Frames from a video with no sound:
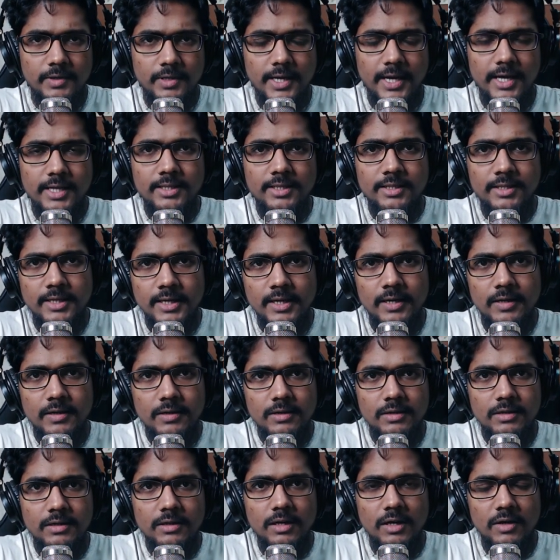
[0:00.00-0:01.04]
and there
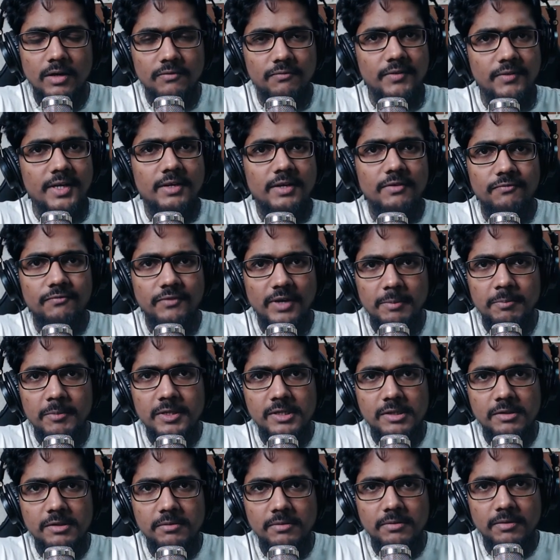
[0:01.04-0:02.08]
a very famous